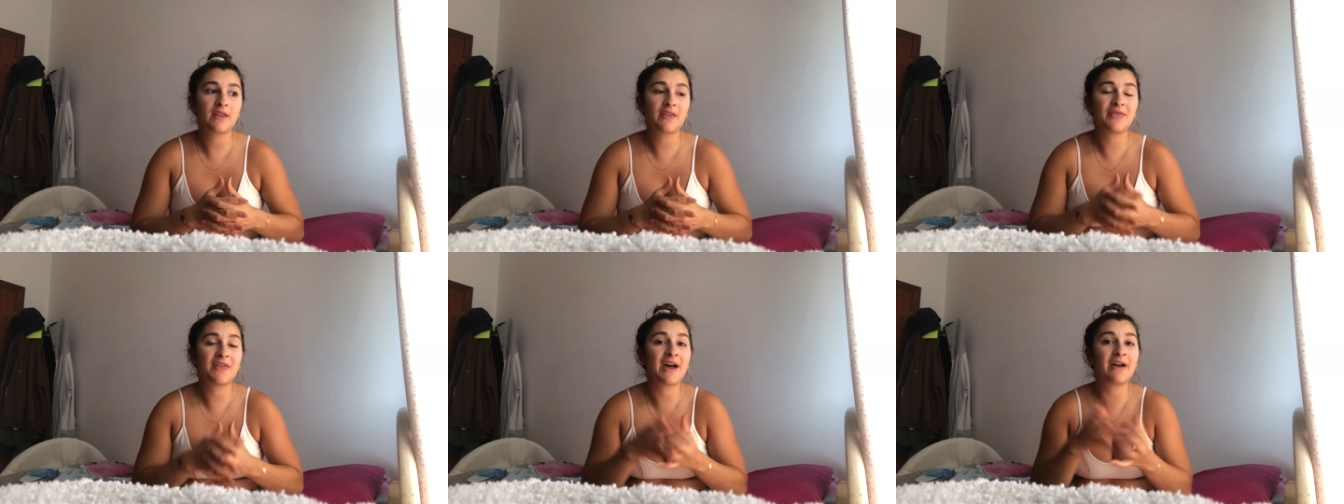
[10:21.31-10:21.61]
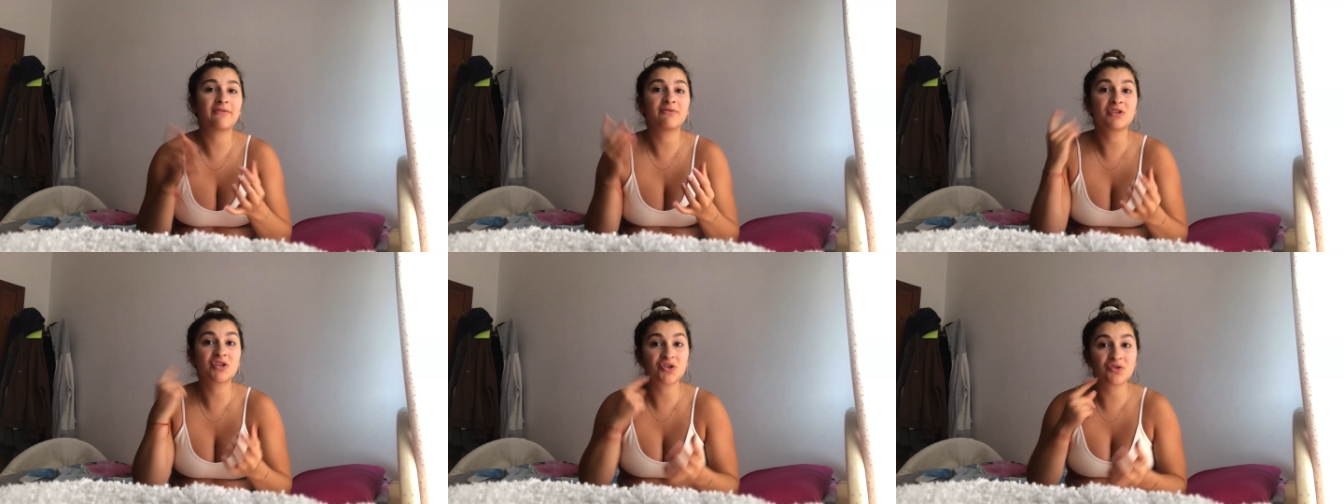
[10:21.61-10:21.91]
that
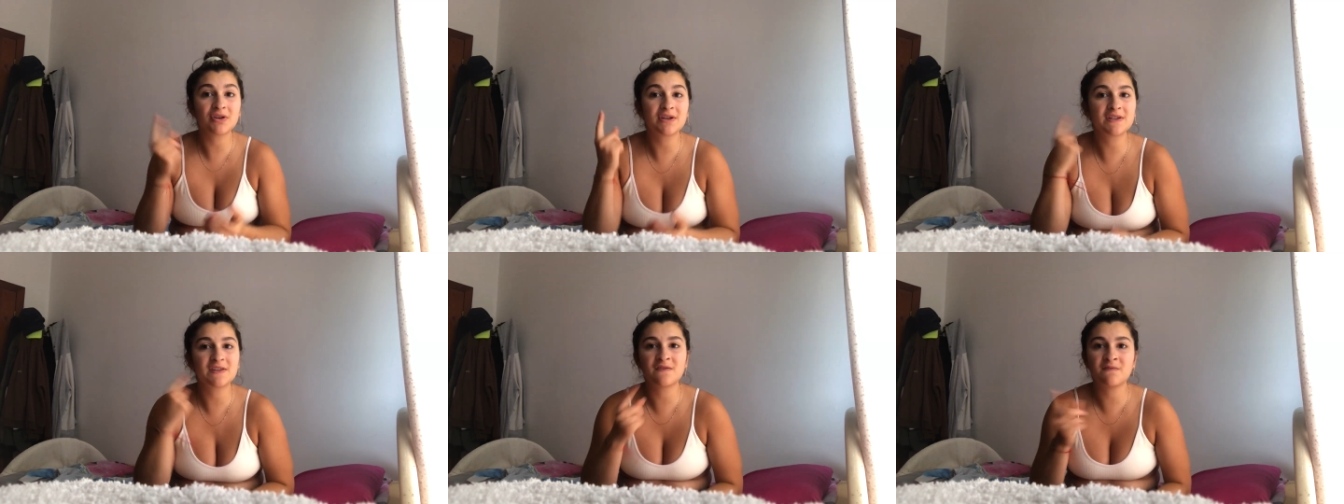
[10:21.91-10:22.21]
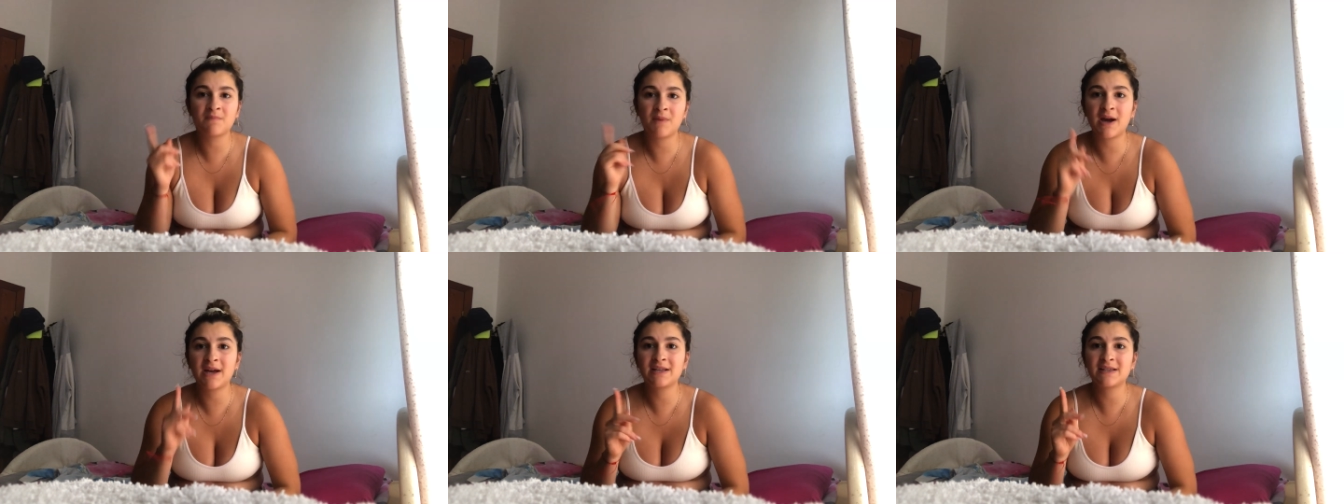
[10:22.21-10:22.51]
restrictive
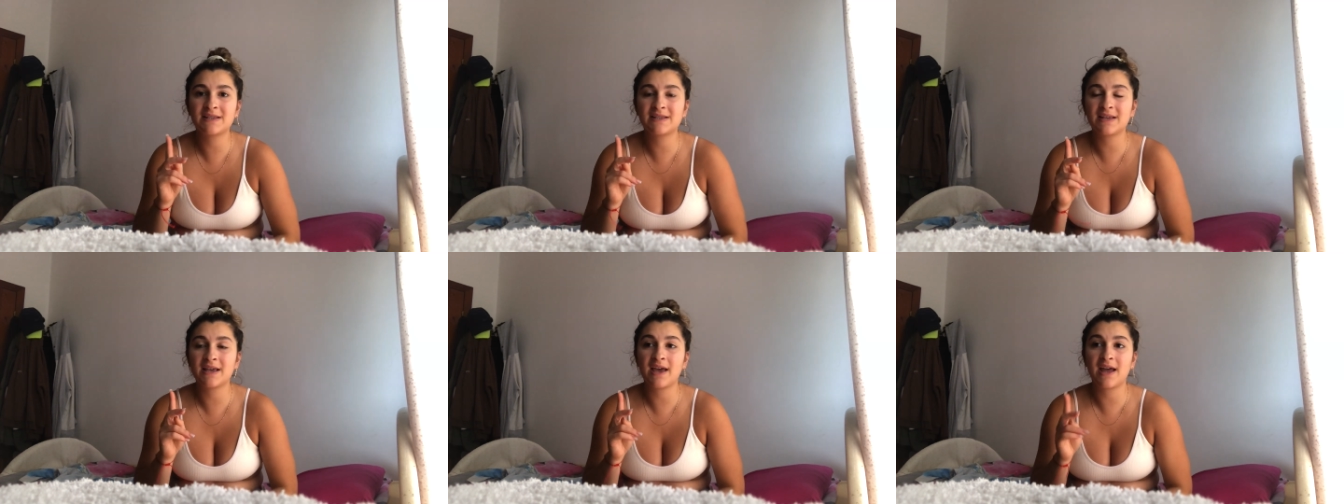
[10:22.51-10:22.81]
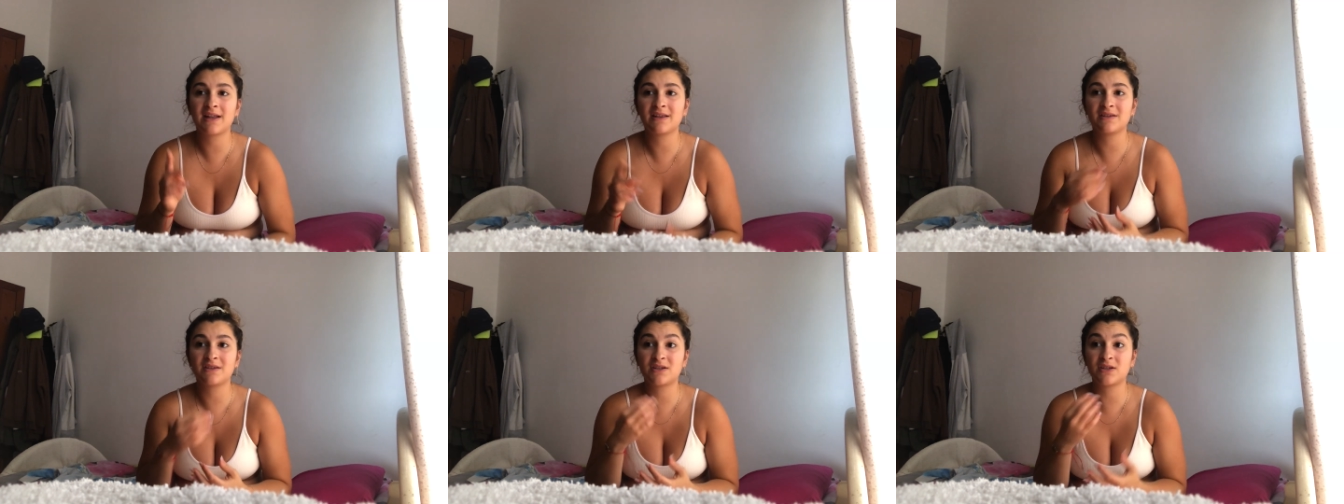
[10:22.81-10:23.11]
mindset
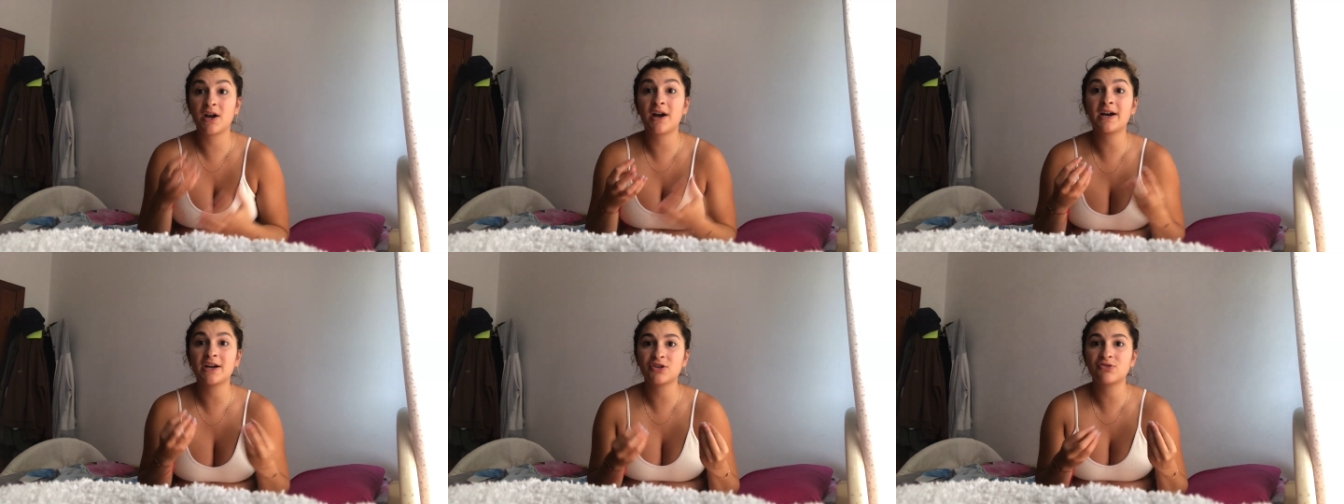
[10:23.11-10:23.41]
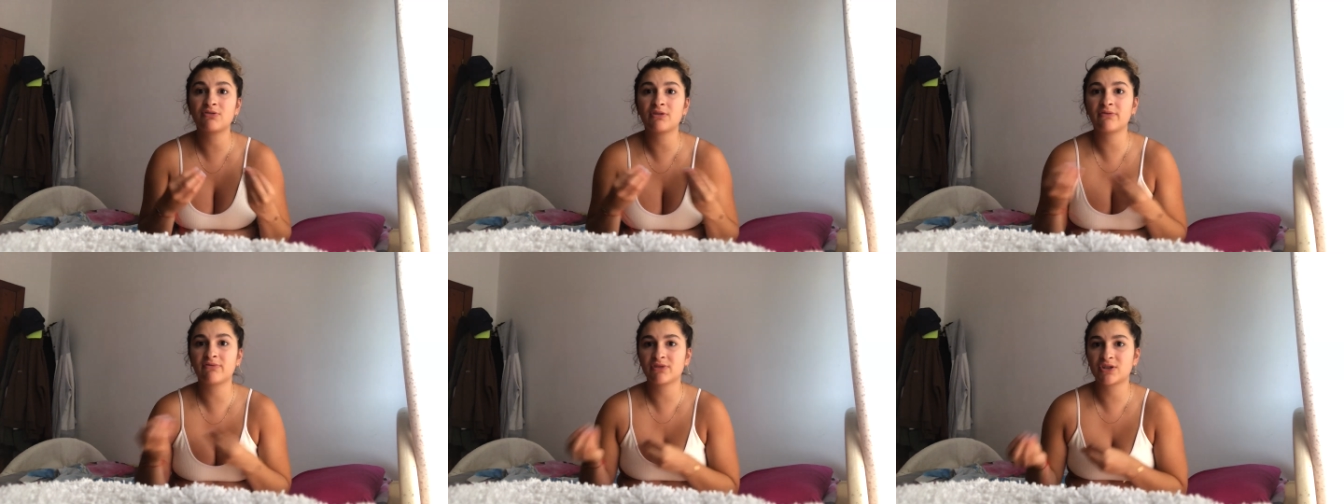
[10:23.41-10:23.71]
and
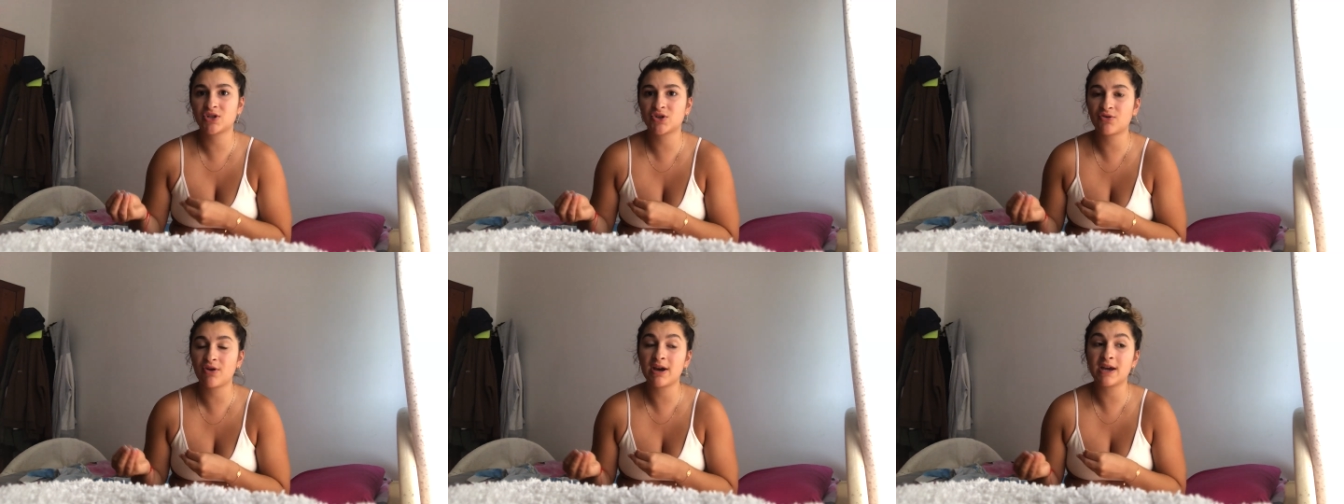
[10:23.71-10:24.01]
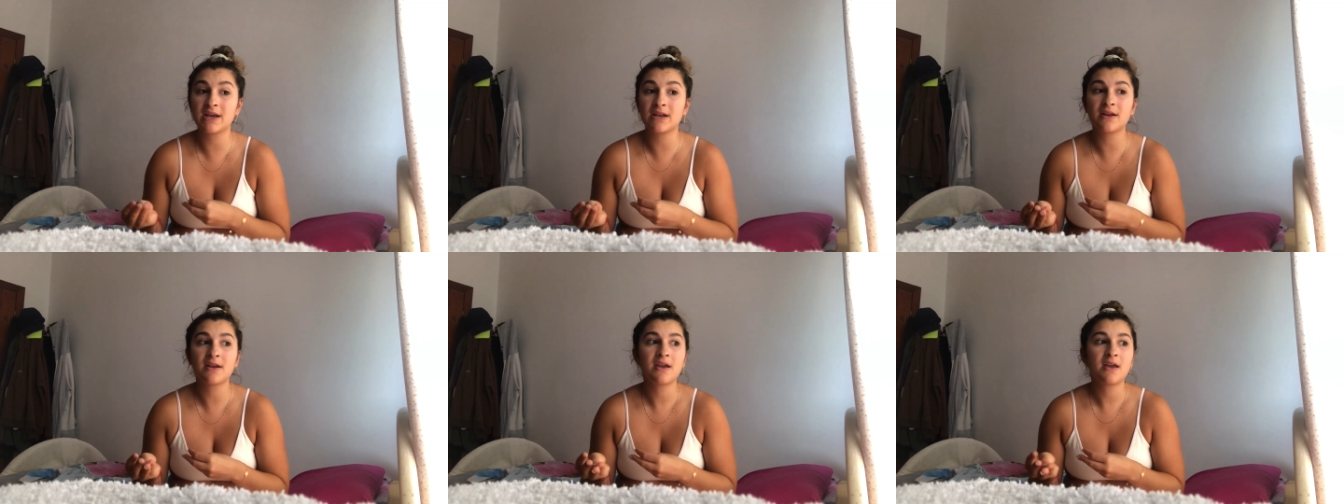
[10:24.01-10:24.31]
dietary
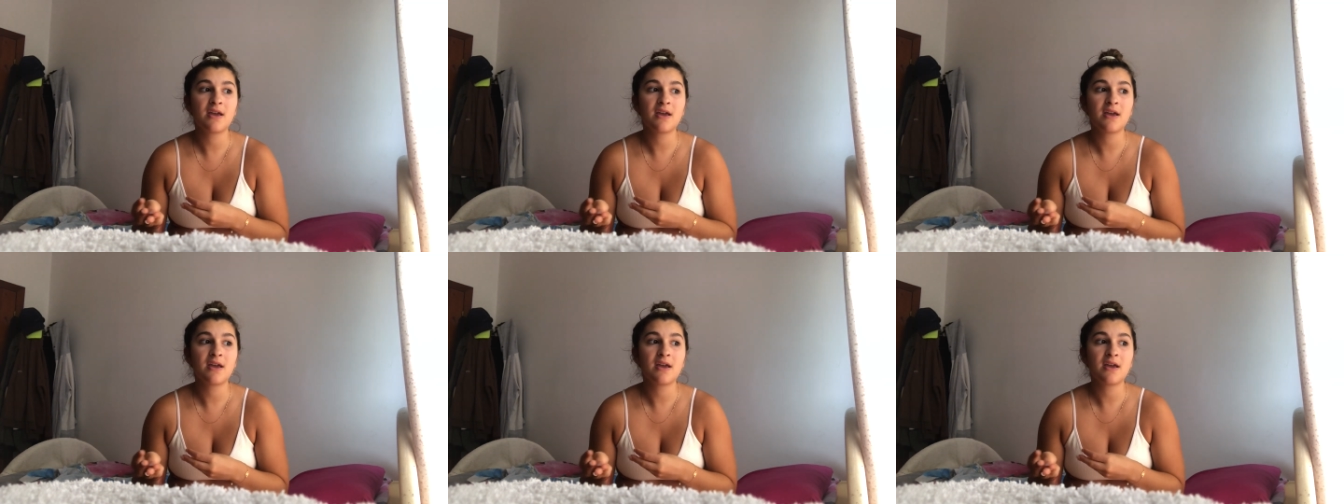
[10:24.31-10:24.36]
restraint.